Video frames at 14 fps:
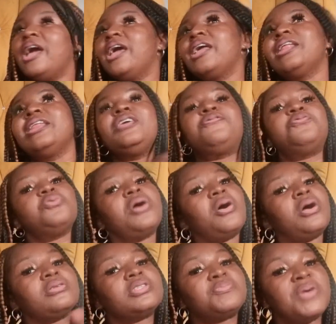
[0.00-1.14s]
and if you
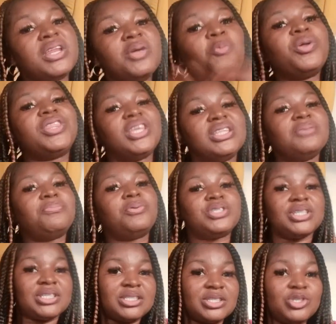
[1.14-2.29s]
are spending within the
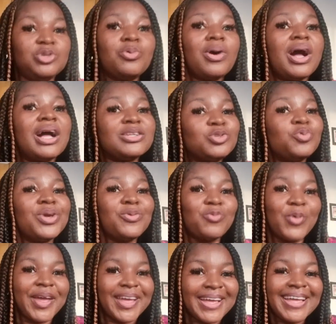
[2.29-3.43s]
budget you are doing
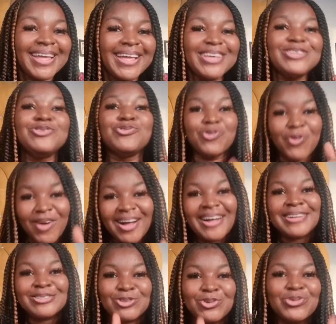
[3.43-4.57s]
well you
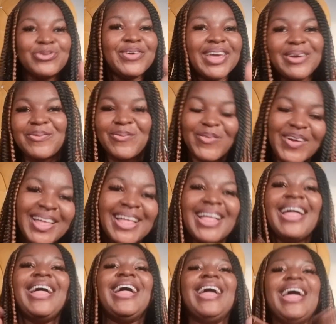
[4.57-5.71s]
are doing well
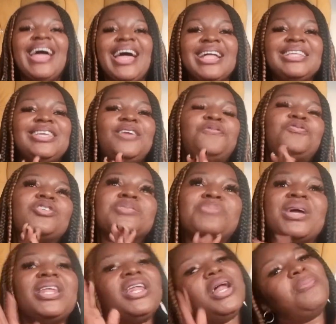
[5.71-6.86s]
and if you're
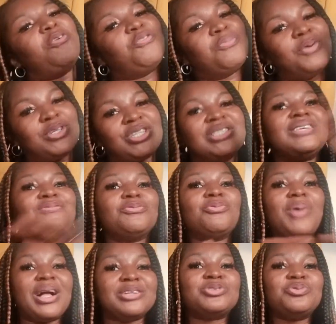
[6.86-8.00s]
spending above budget even
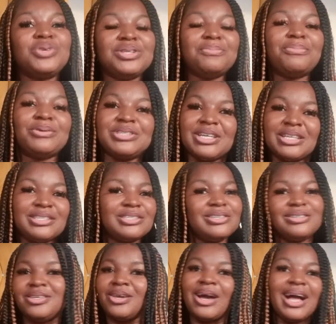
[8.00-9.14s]
while doing the budget
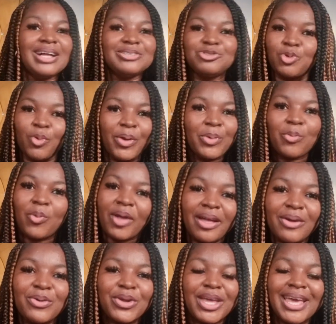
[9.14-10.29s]
you aren't doing
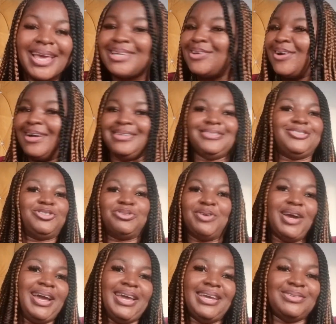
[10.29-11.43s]
well okay you aren't
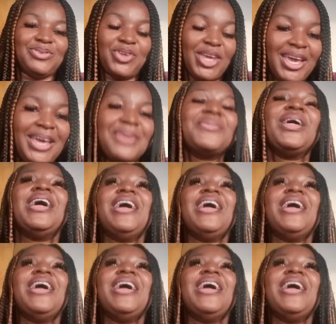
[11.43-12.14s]
trying okay